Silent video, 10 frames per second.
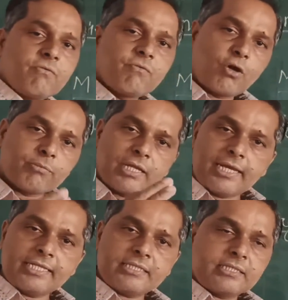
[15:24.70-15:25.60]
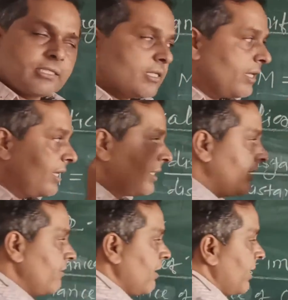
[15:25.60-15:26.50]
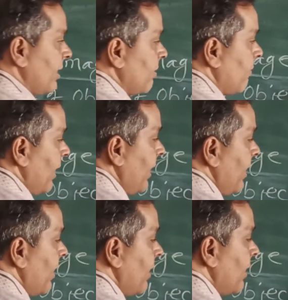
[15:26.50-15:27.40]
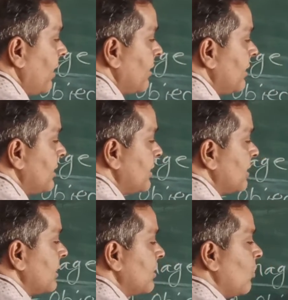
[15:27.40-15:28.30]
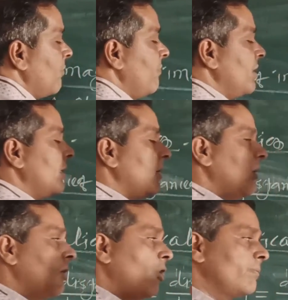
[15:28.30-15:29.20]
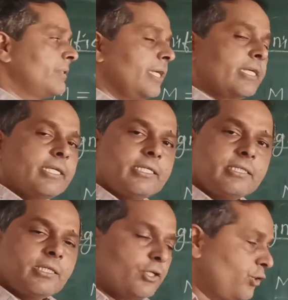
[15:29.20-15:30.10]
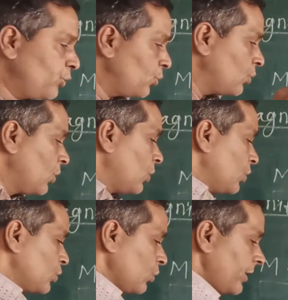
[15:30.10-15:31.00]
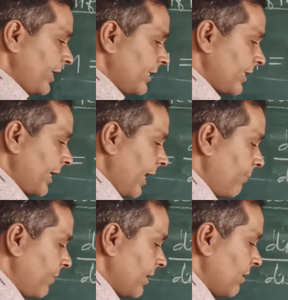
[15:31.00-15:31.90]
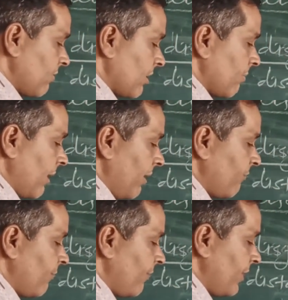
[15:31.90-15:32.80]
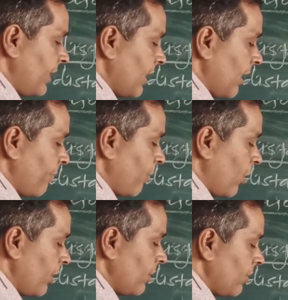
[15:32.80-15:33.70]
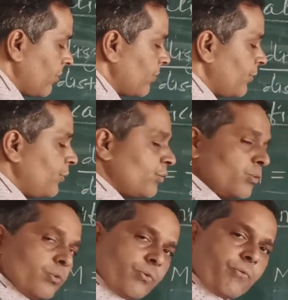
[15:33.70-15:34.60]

from the lens divided by distance of object is U. So it can be given by V upon U.